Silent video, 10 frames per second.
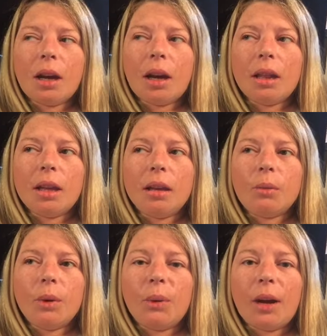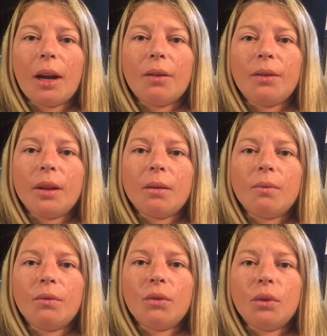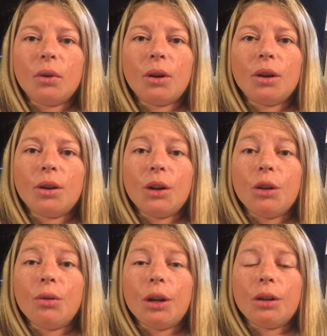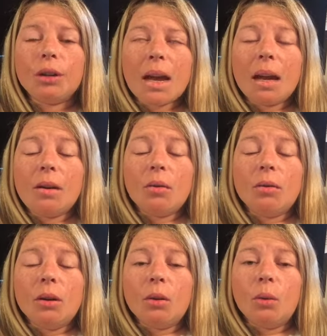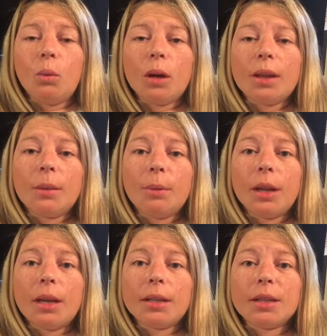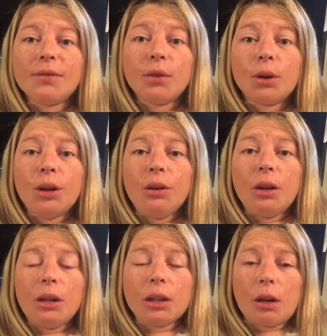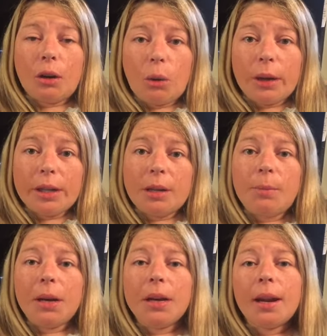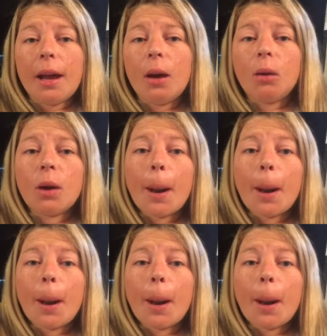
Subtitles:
I think we will have him for New Year's. I don't know what the plans for New Year's are going to be now.